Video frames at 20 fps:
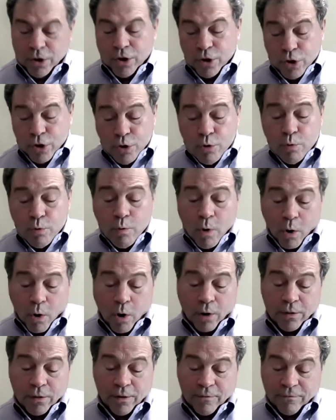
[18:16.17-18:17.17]
You
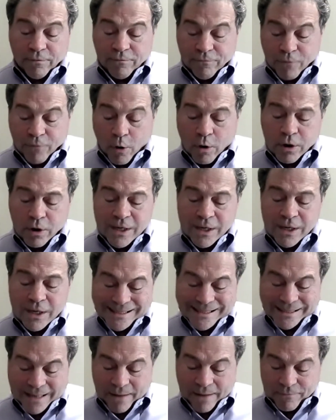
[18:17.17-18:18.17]
are the
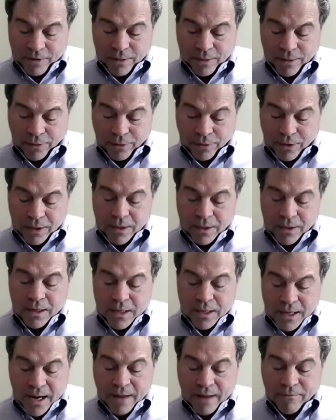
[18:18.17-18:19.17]
47th
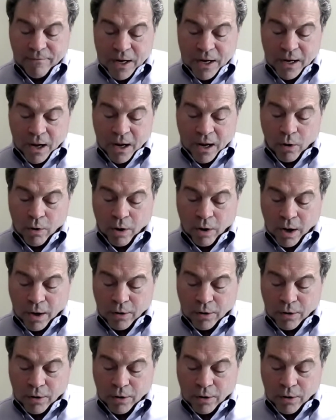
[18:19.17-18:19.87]
David L.